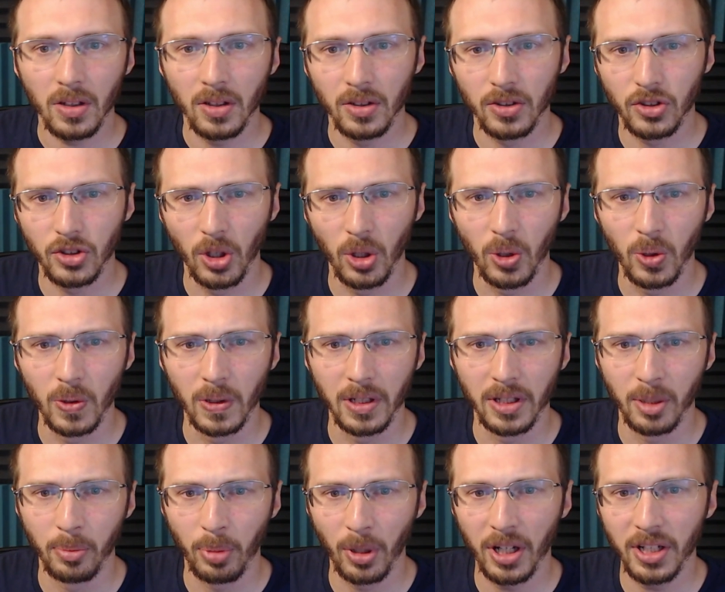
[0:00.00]
So
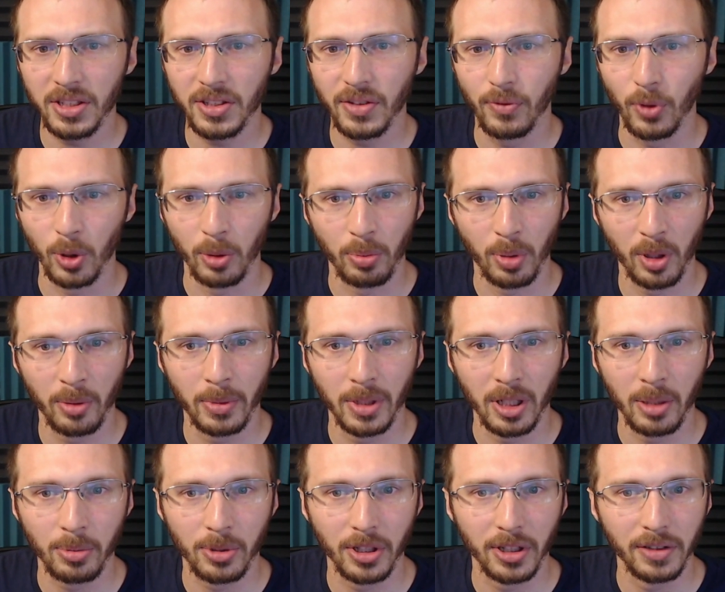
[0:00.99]
the price for a
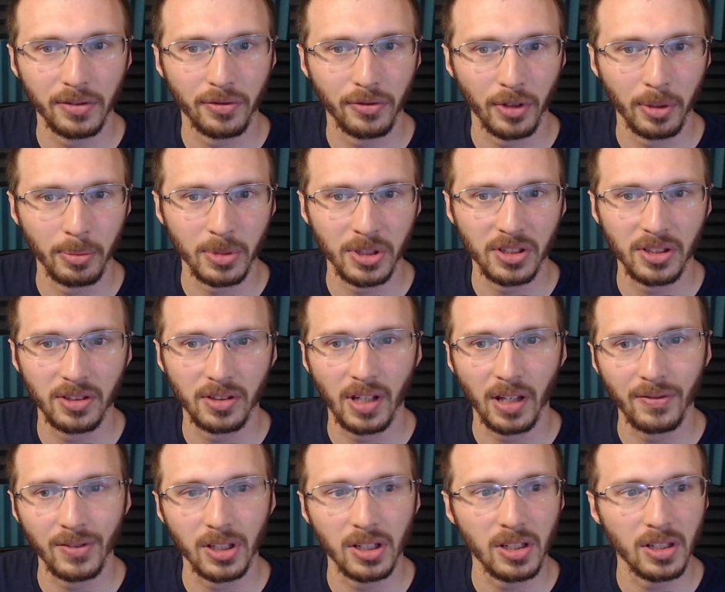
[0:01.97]
permanent upgrade from a
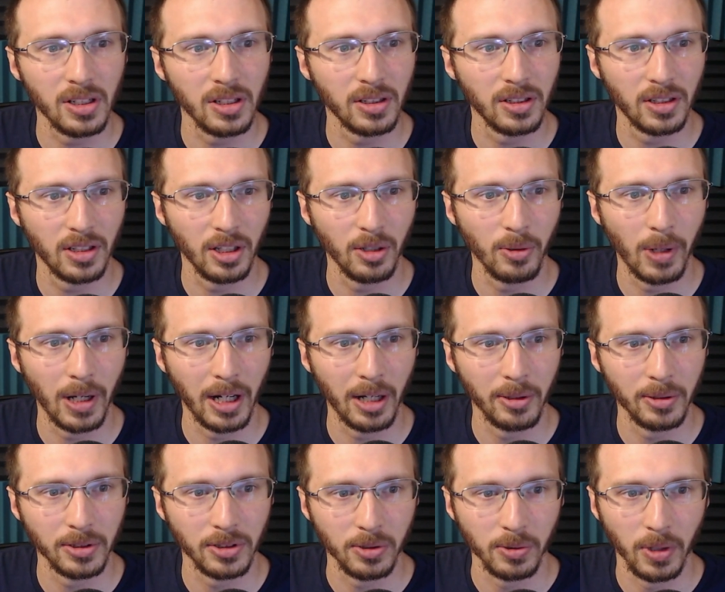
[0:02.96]
70 kilowatt
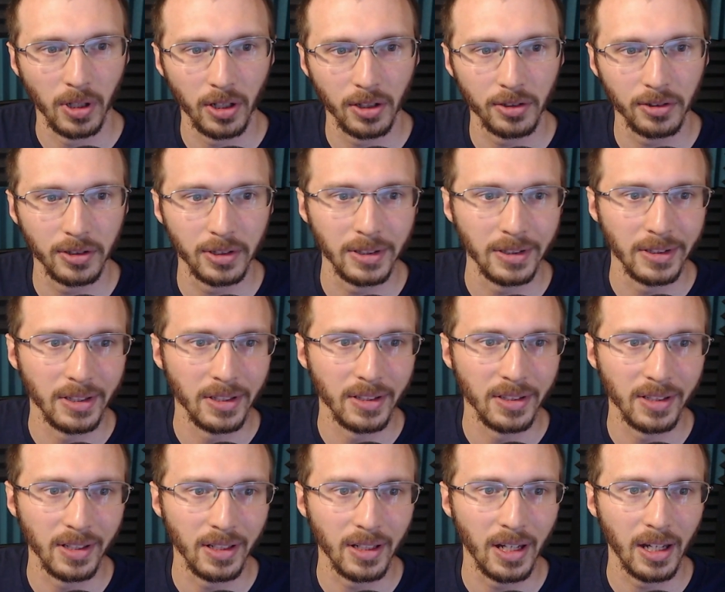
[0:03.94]
hour to 100
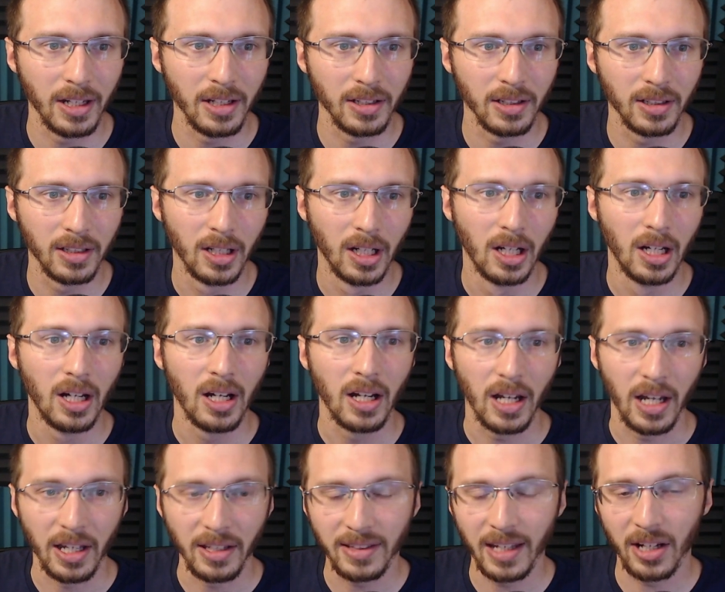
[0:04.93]
is
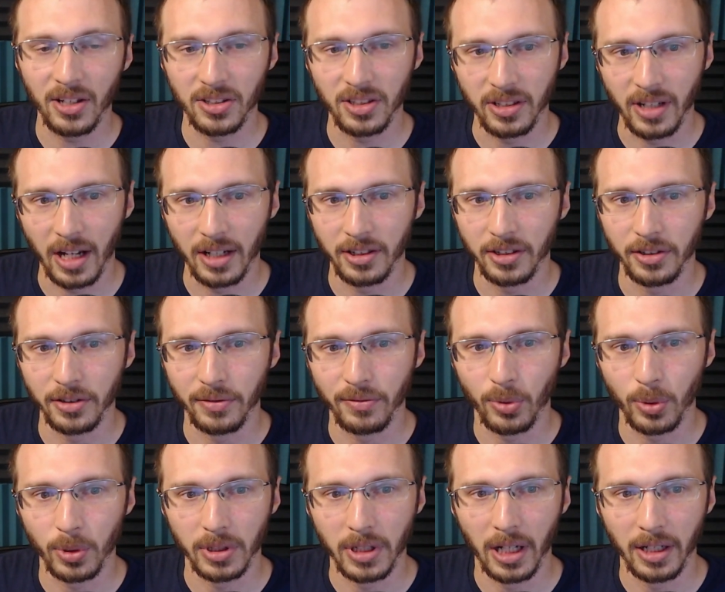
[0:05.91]

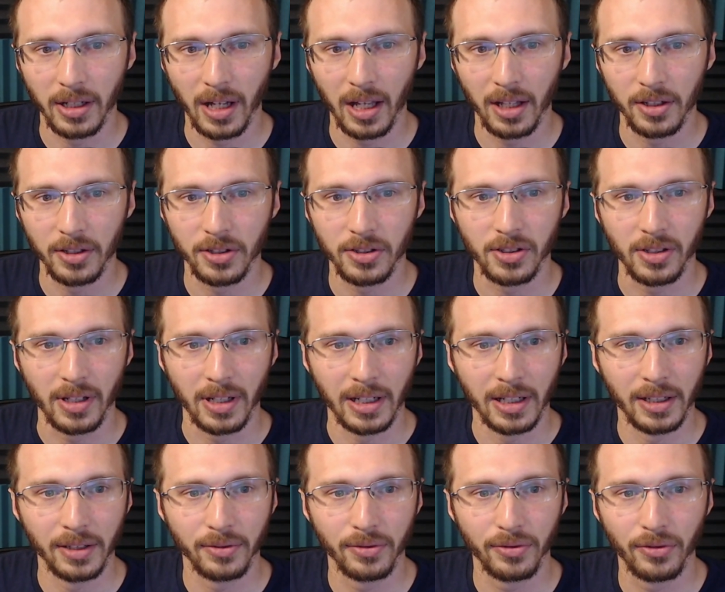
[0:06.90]
$8,949,
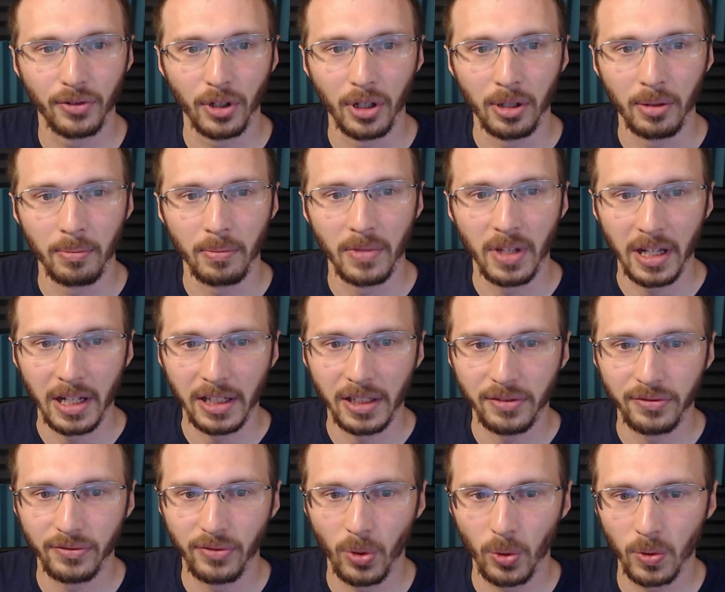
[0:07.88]
and from the
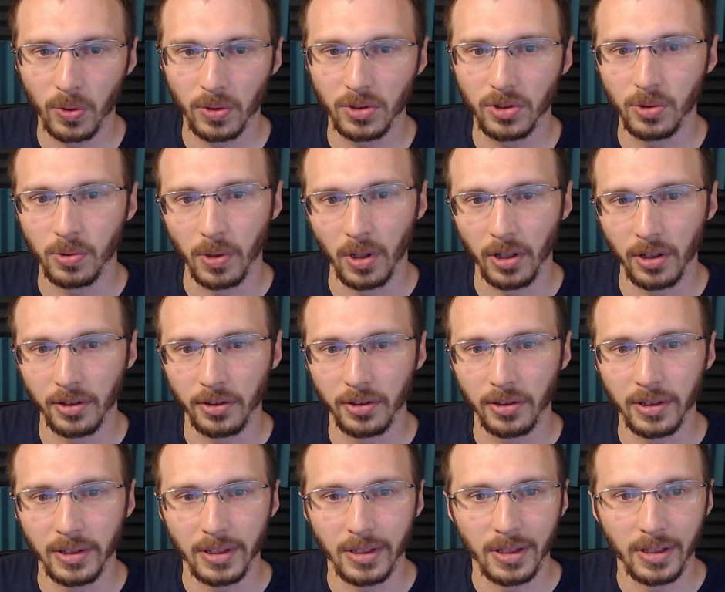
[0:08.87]
84 to
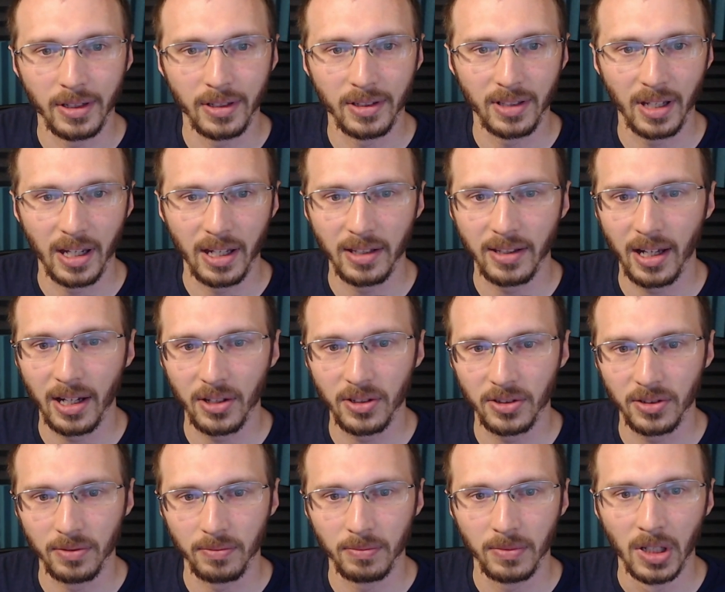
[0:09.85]
100 is
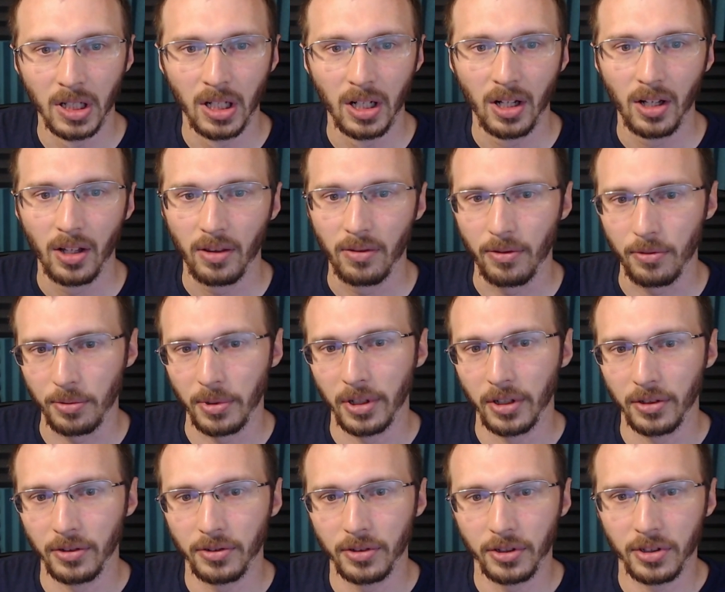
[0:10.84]

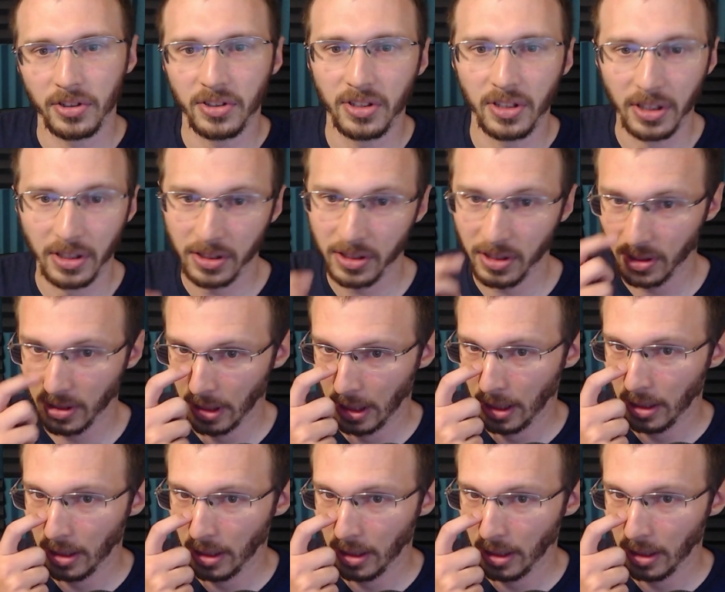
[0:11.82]
$8,336.